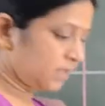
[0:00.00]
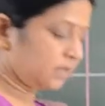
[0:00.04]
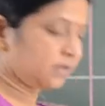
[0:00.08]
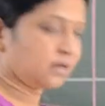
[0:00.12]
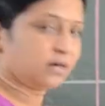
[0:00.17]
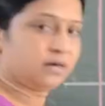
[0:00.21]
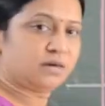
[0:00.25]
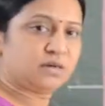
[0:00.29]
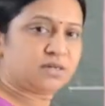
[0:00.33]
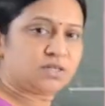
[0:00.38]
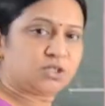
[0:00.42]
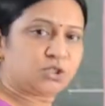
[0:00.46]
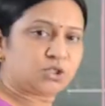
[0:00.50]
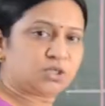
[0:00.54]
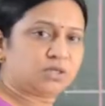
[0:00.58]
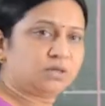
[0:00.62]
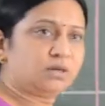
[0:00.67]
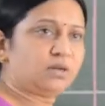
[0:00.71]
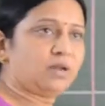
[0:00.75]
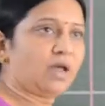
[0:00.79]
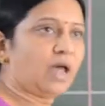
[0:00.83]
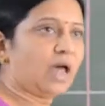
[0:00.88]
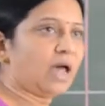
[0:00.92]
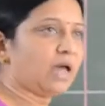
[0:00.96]

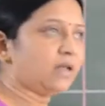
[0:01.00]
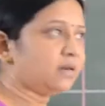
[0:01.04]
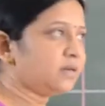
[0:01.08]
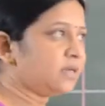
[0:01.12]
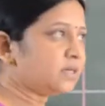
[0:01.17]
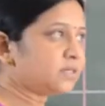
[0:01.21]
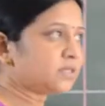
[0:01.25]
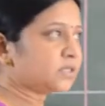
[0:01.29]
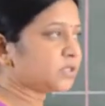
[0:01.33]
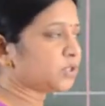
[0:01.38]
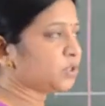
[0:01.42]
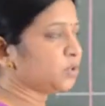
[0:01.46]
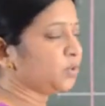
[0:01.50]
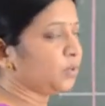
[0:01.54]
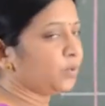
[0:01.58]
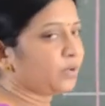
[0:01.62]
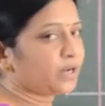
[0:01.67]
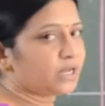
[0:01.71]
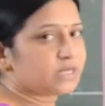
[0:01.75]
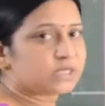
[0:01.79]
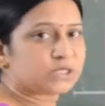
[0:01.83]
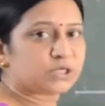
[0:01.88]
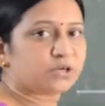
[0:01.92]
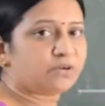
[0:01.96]
condition and it is
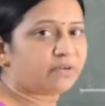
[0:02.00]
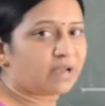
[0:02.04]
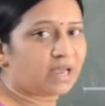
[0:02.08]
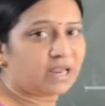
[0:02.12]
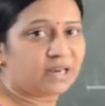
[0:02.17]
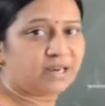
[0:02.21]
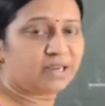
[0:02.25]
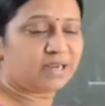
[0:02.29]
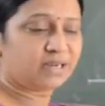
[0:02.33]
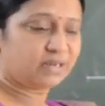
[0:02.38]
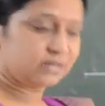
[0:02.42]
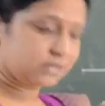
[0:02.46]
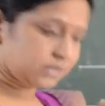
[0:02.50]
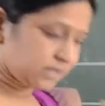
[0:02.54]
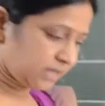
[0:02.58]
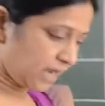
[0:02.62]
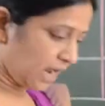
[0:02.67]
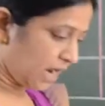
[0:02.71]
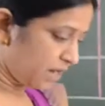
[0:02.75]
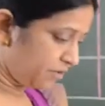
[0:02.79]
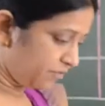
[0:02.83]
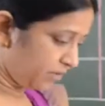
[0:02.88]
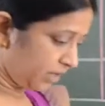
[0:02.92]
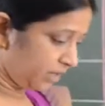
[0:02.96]
known as Rayleigh
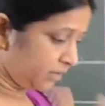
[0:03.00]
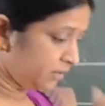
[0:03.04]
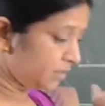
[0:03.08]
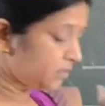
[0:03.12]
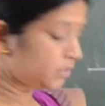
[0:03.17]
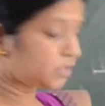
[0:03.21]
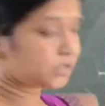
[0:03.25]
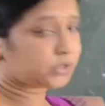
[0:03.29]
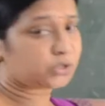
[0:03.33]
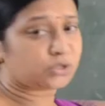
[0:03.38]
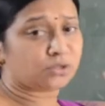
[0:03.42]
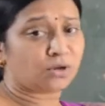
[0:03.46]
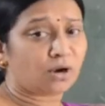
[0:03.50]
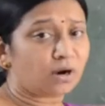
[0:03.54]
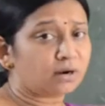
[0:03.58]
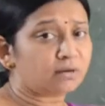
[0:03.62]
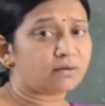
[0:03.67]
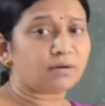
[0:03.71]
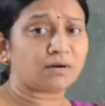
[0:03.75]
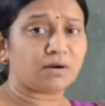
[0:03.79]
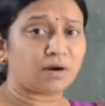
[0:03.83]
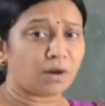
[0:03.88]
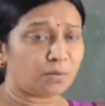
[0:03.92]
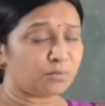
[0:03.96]
scattering. This is
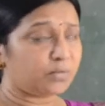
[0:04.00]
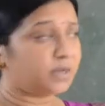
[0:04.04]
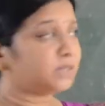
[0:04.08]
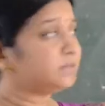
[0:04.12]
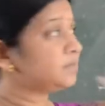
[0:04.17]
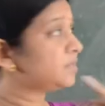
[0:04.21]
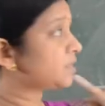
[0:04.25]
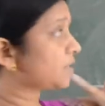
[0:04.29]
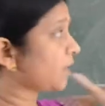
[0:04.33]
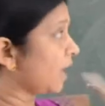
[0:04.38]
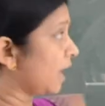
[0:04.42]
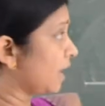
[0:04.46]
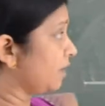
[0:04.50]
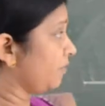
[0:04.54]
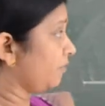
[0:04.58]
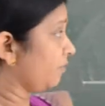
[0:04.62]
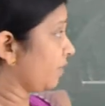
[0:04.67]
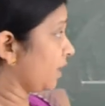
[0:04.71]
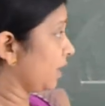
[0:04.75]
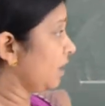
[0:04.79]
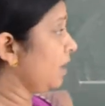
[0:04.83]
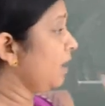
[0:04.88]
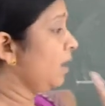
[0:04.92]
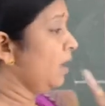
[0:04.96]
not Raman
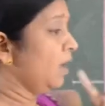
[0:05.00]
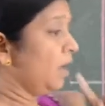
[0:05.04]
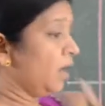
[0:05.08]
scattering.